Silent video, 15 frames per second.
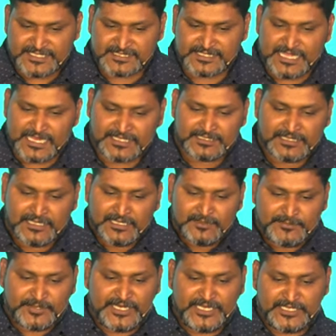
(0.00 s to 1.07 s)
is this
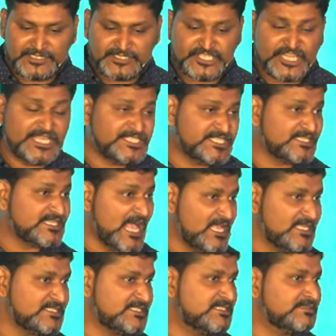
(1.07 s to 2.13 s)
that prayer changes
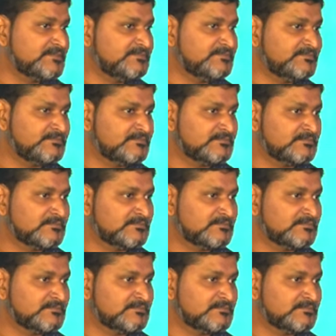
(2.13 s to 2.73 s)
us.